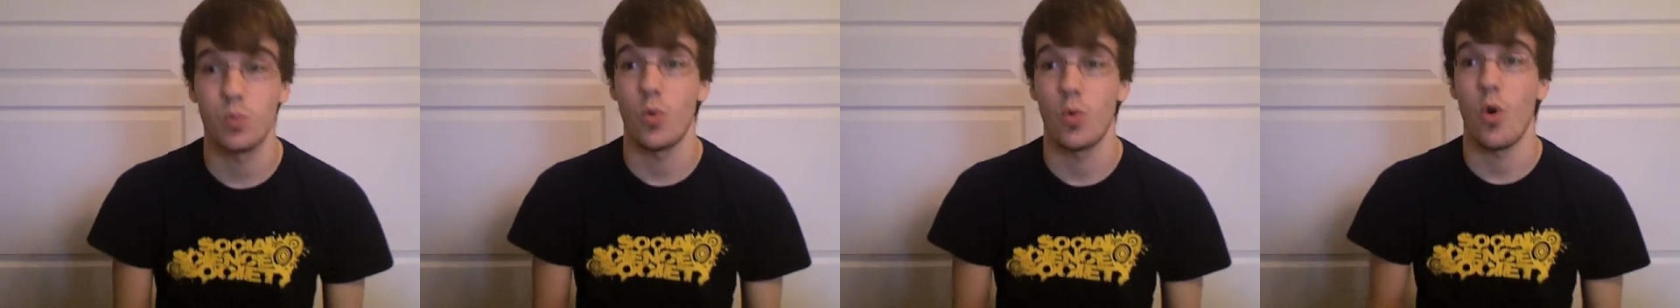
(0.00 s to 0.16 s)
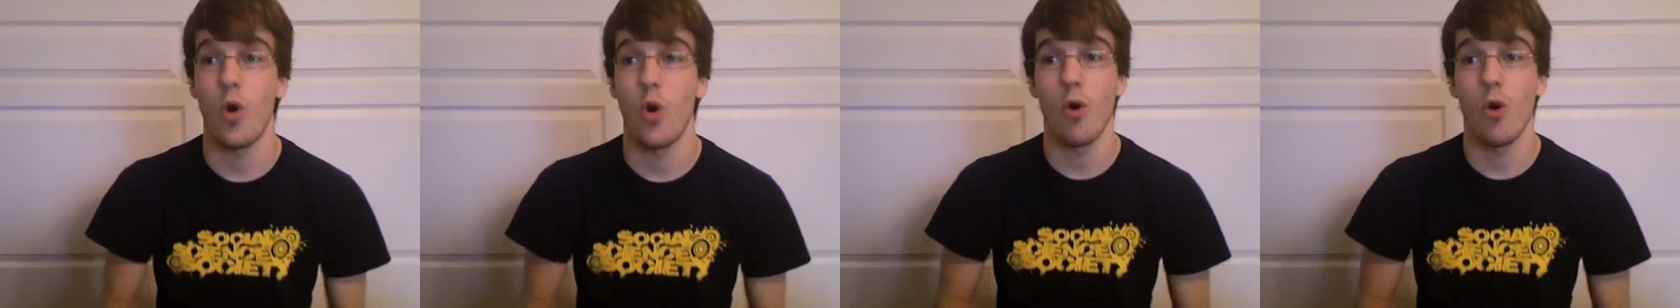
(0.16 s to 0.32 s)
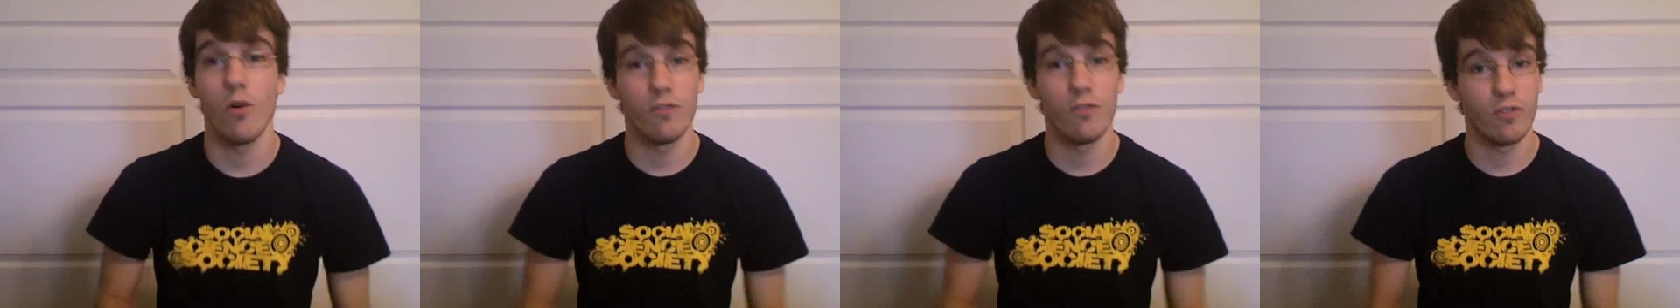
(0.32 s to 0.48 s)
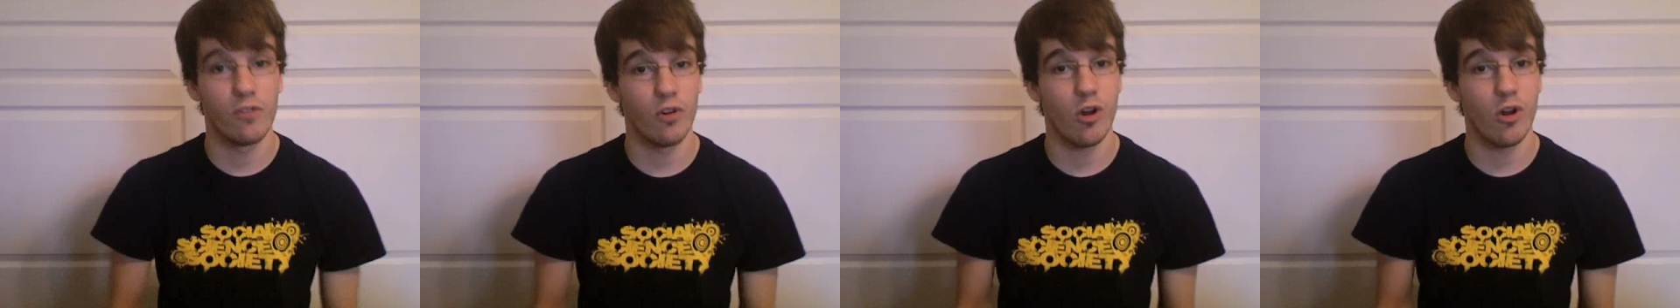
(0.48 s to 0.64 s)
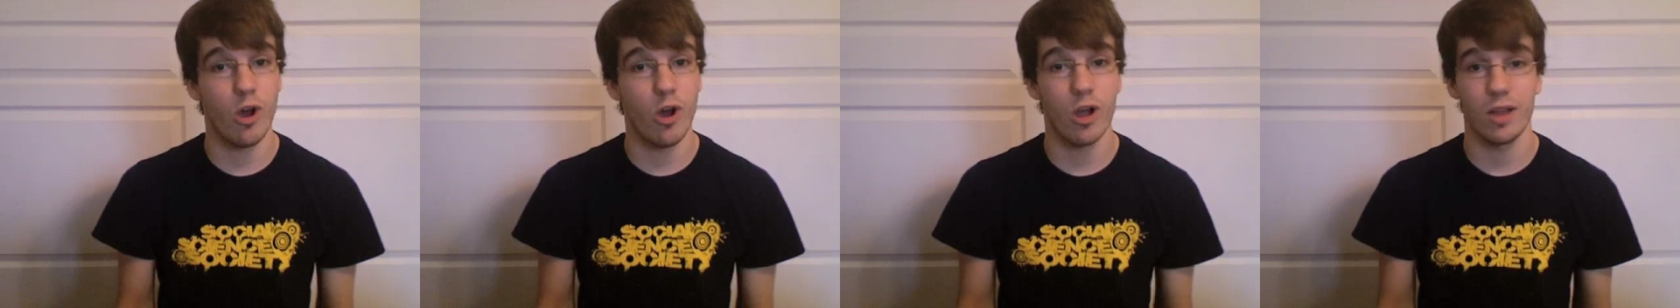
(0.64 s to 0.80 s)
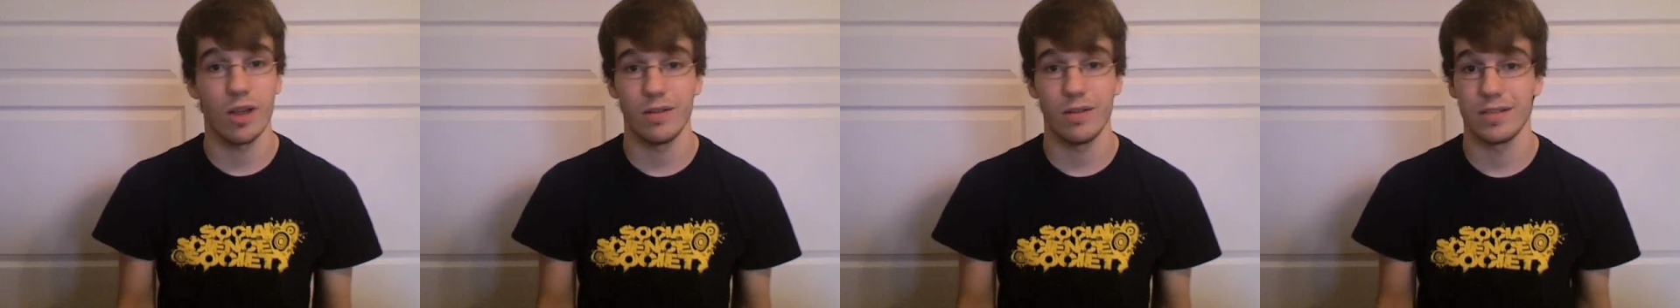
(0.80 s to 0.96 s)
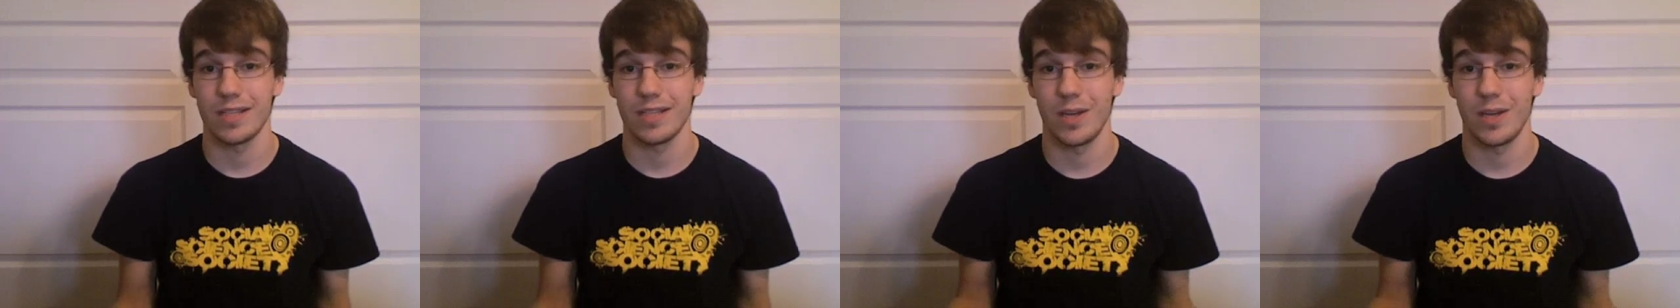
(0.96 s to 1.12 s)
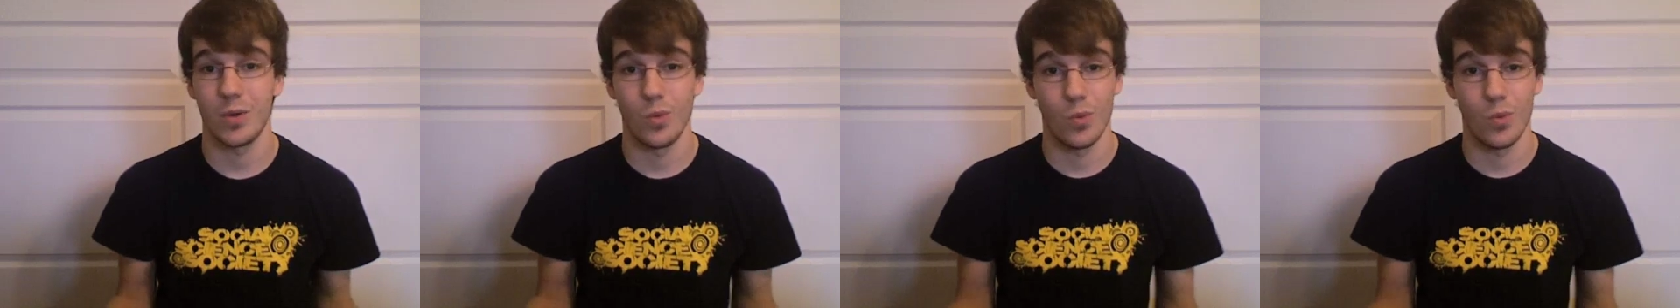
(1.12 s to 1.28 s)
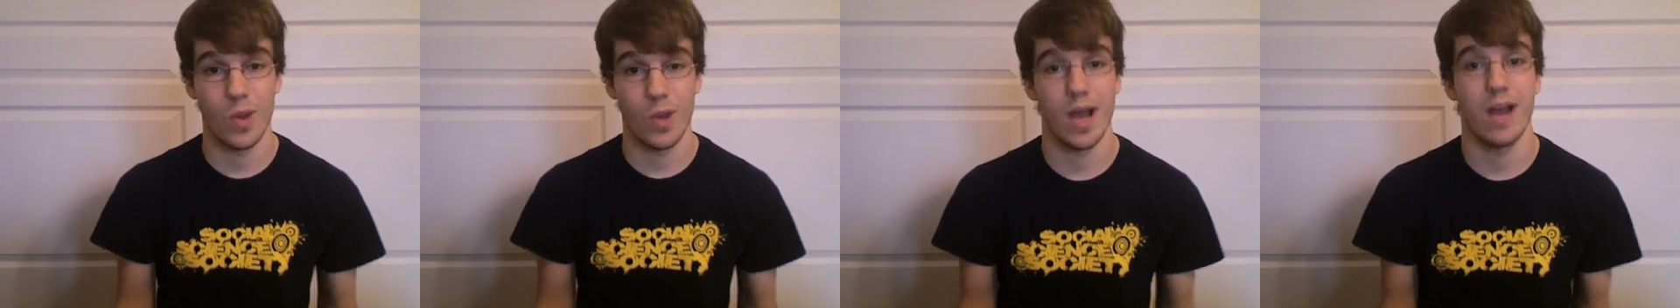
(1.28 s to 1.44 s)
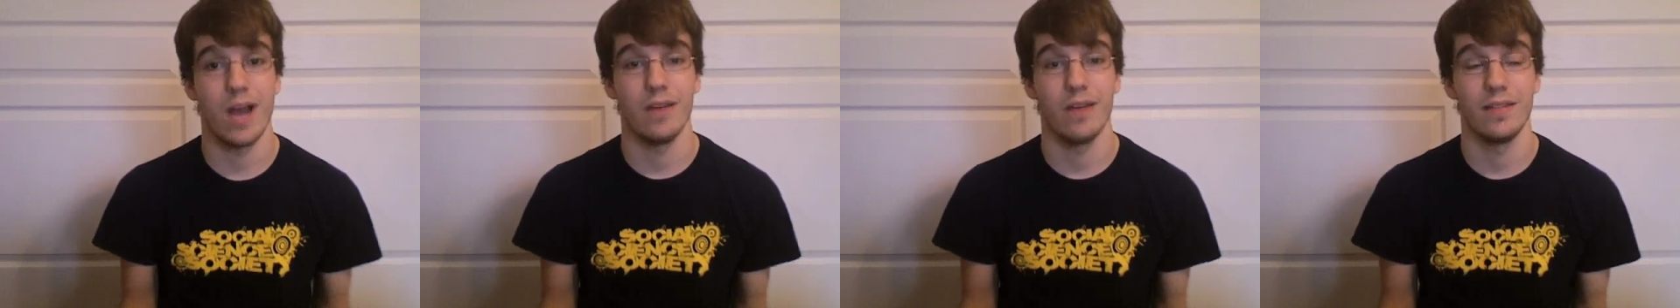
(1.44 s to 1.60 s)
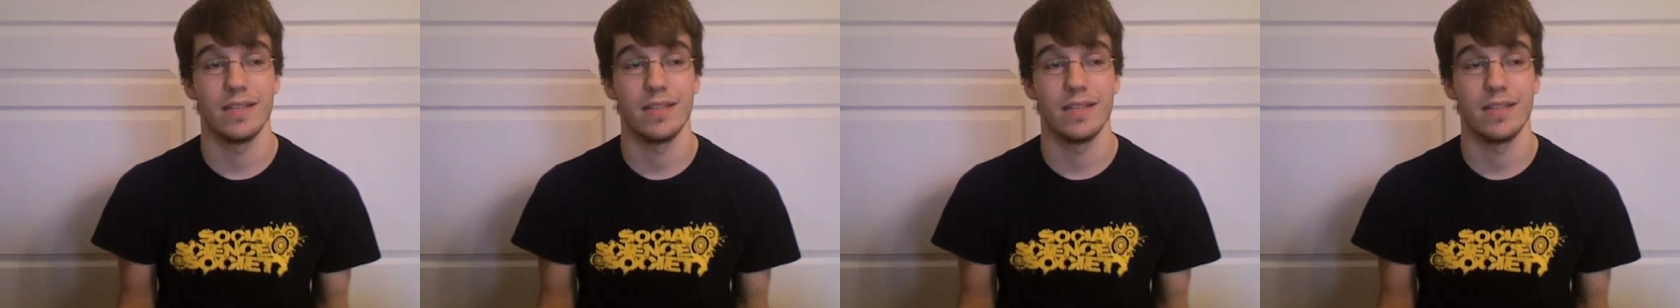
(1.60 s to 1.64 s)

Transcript: Overall, I was like, wow,